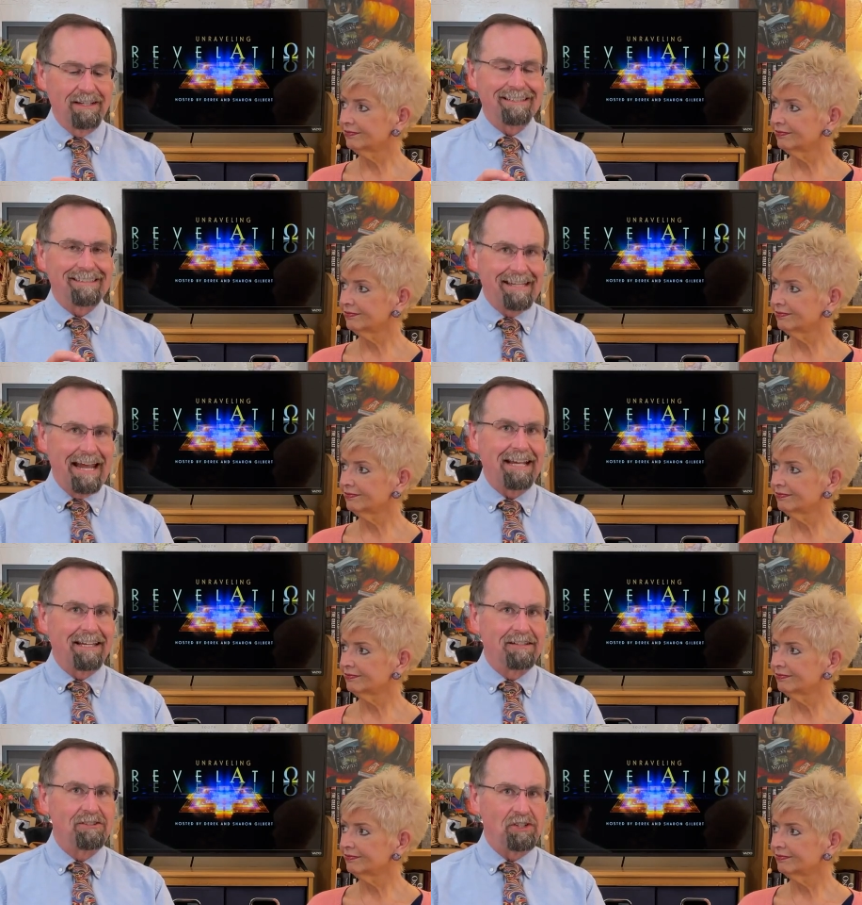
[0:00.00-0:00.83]

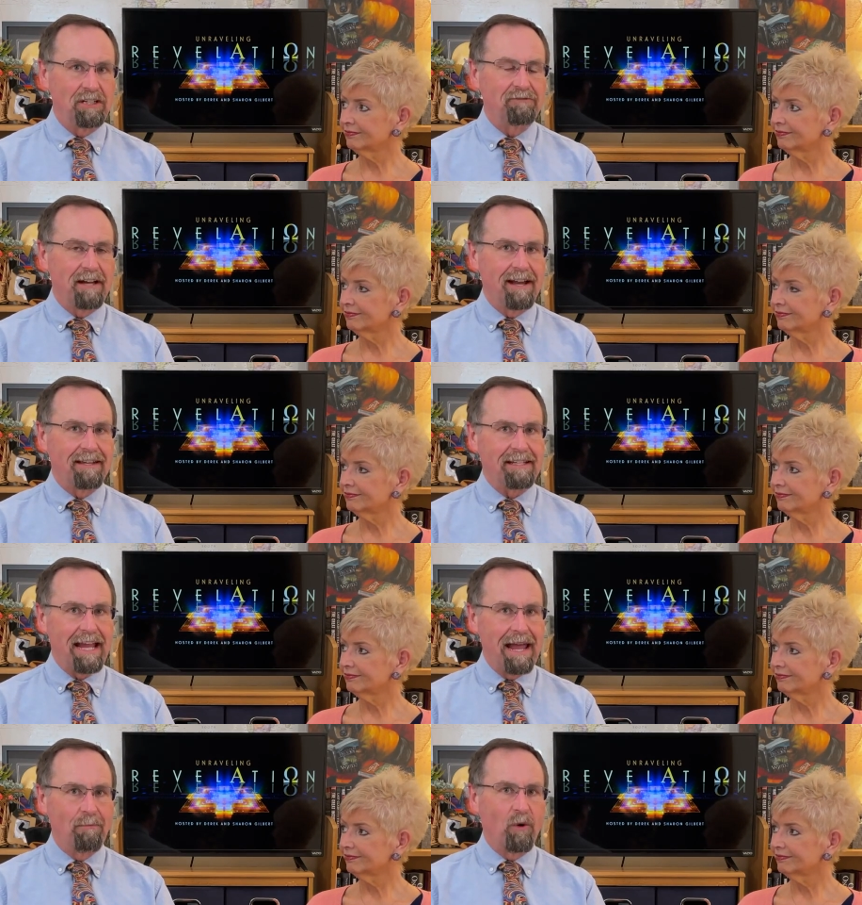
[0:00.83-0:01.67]
Speaker 1: Dagon, chief god of
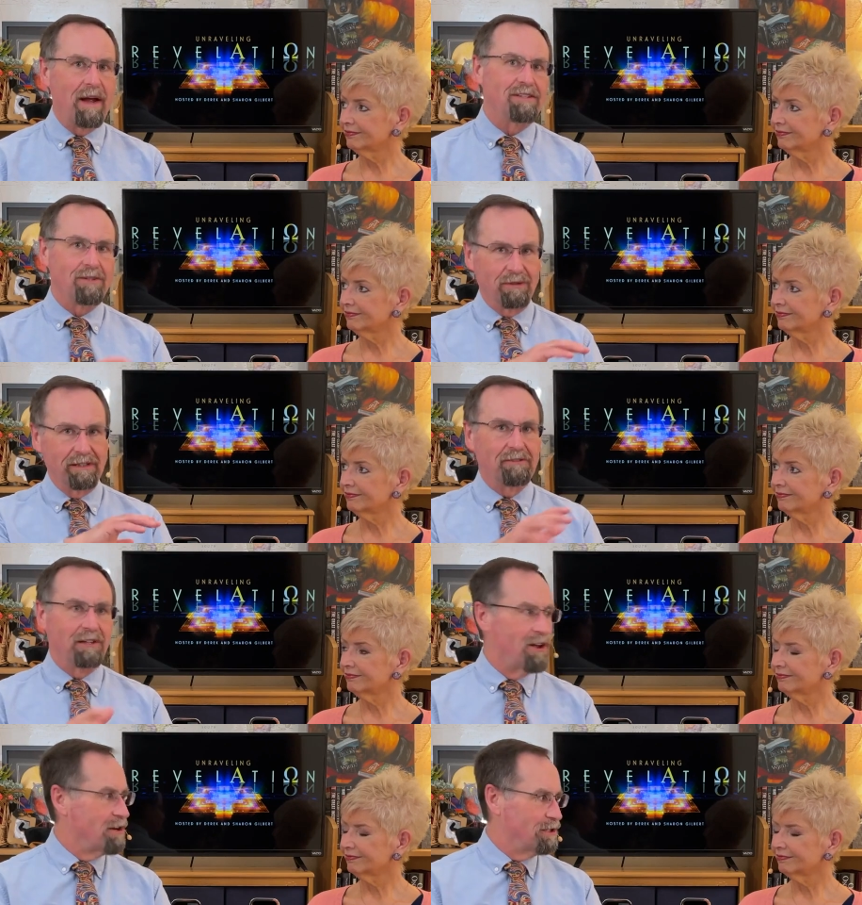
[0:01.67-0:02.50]
the Amorites who lived
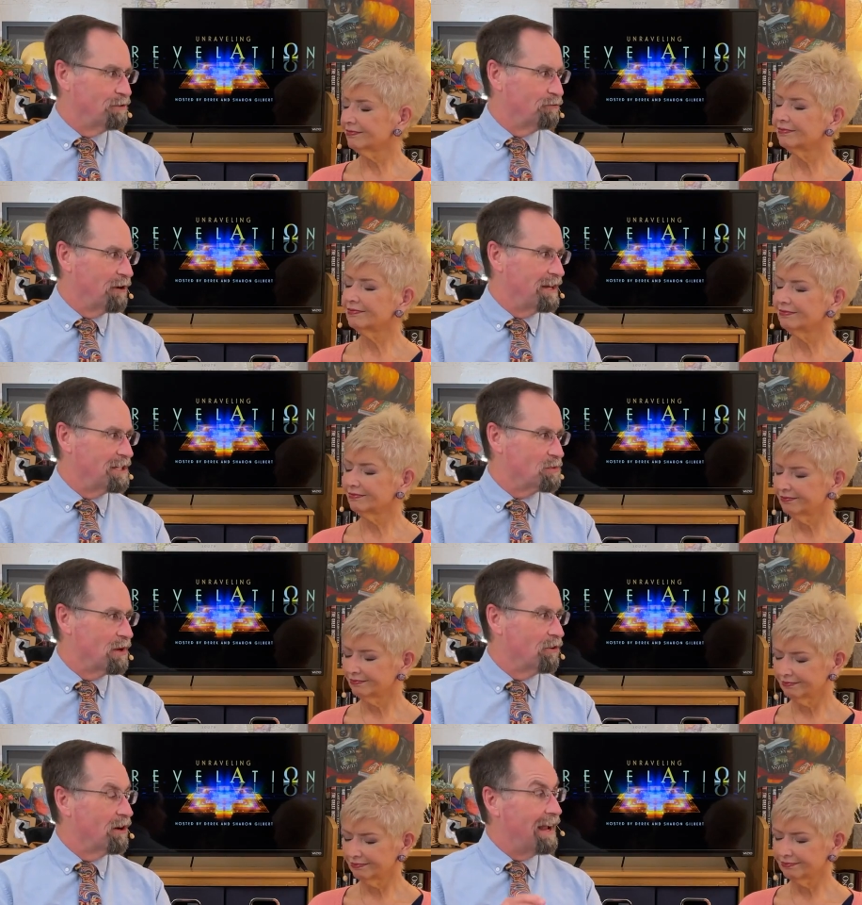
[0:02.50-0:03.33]
along the Euphrates
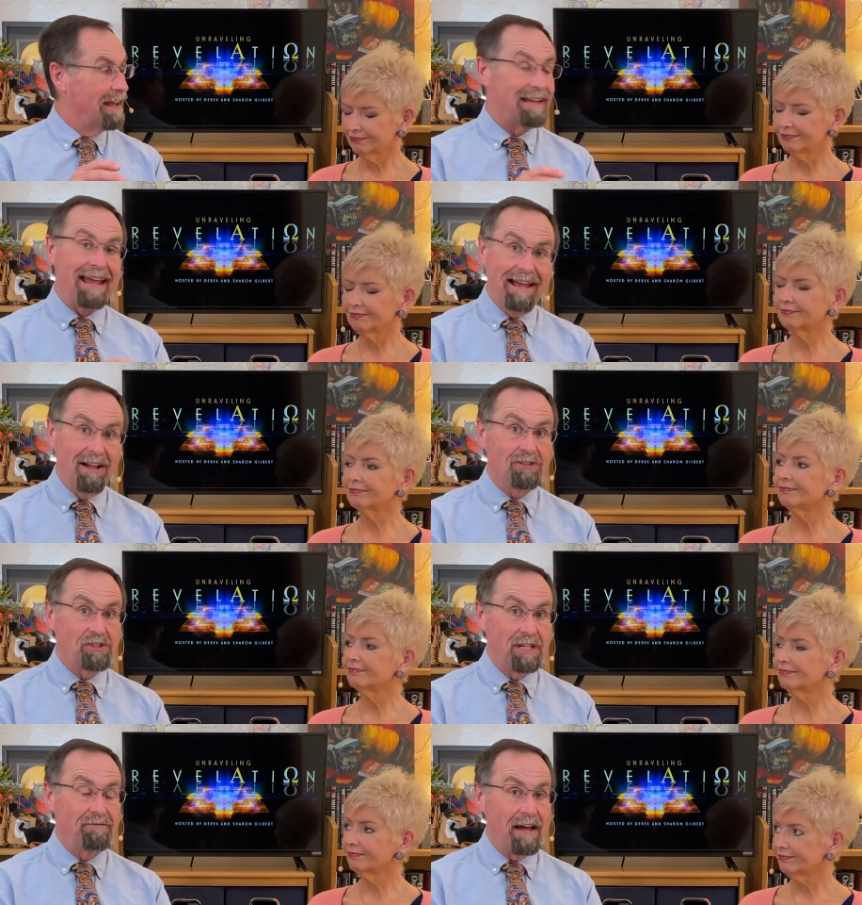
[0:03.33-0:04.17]
River, and El,
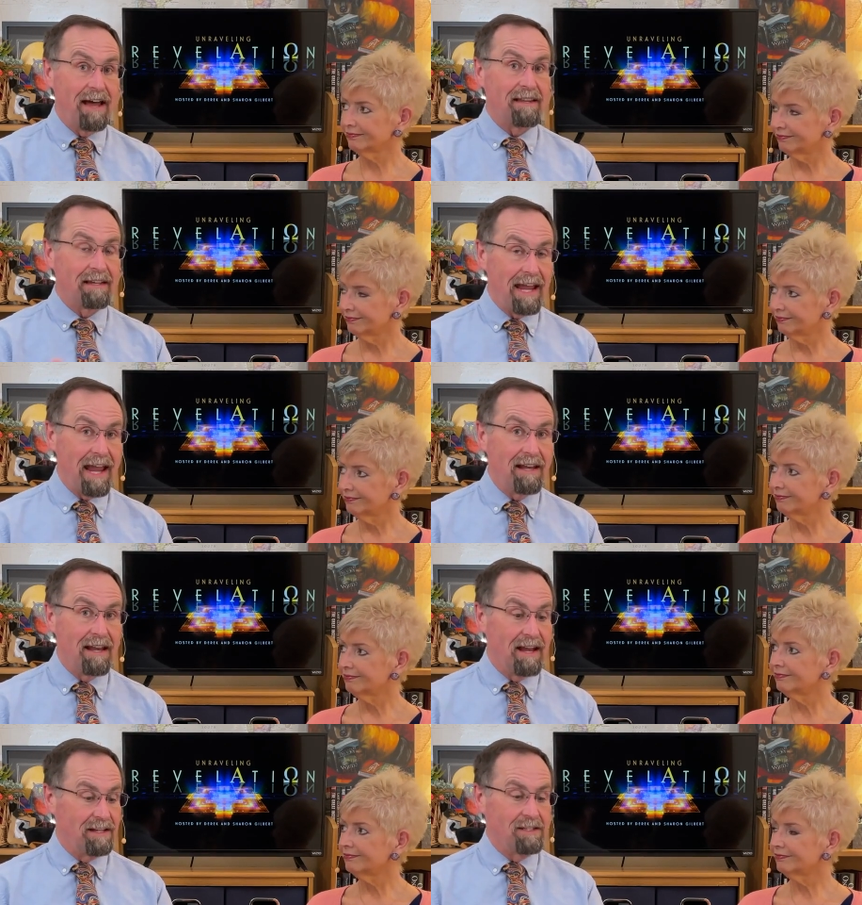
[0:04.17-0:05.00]
chief god of the
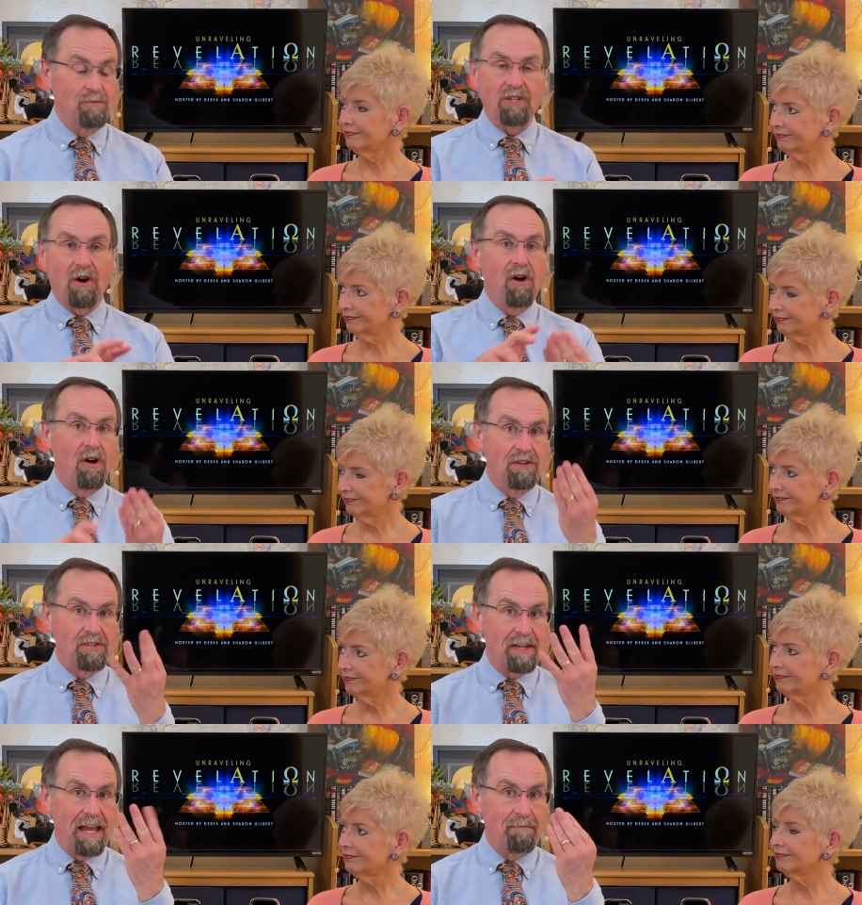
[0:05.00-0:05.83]
Canaanites. He was mm-hmm. all the
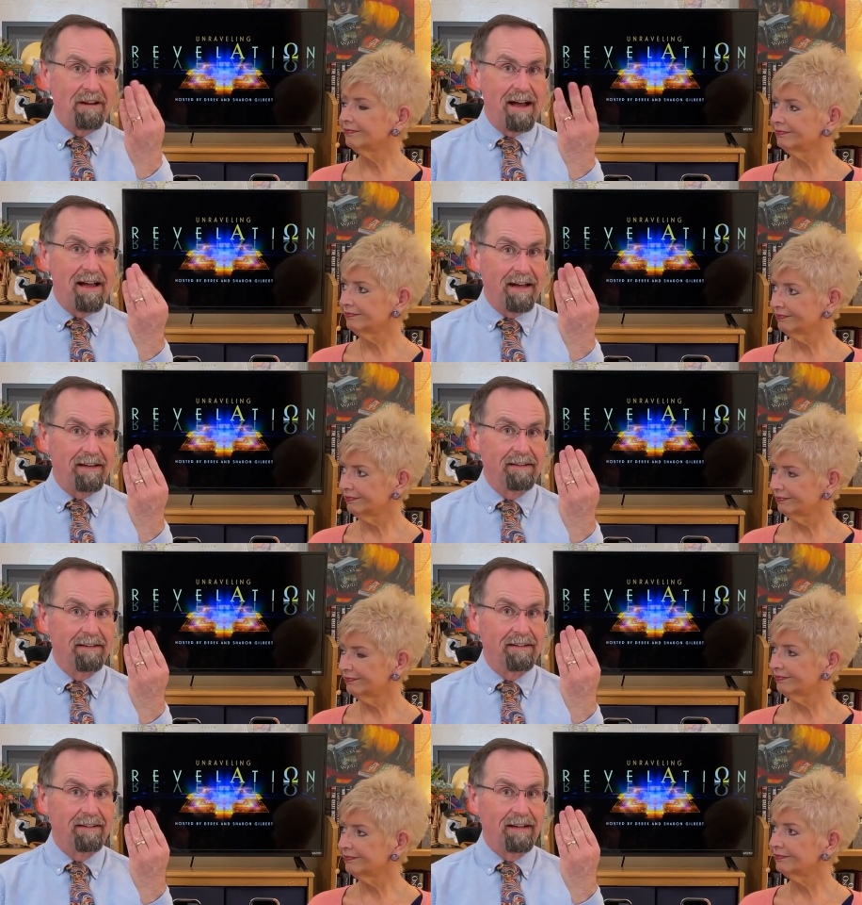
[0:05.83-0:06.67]
same god
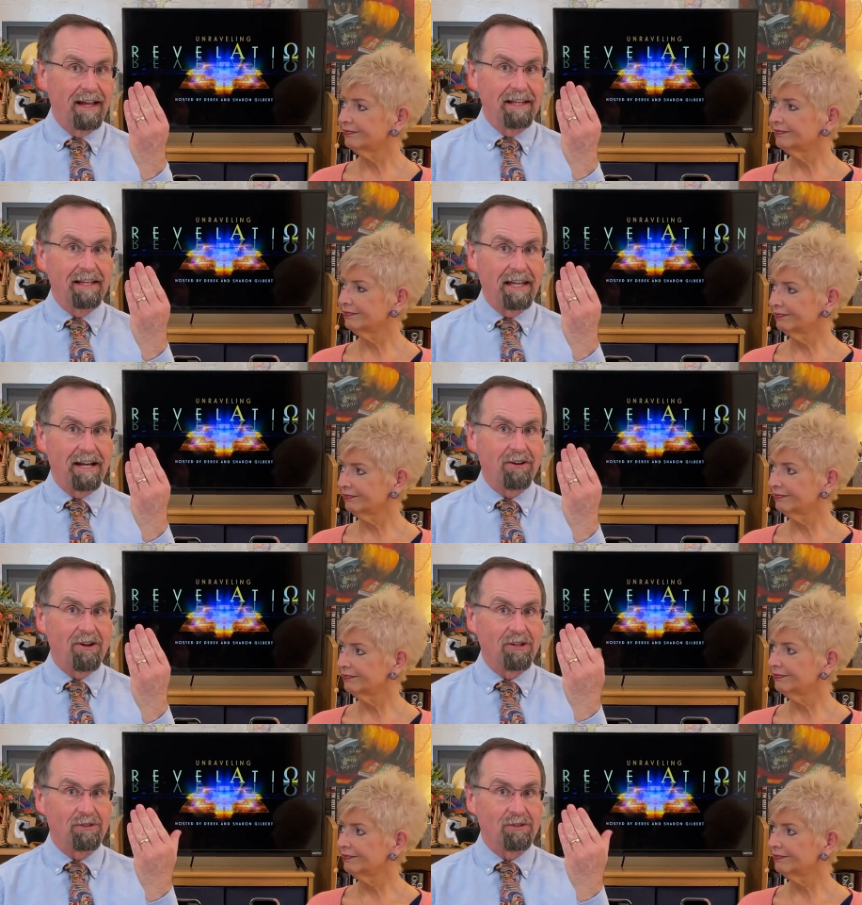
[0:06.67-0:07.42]
and then later called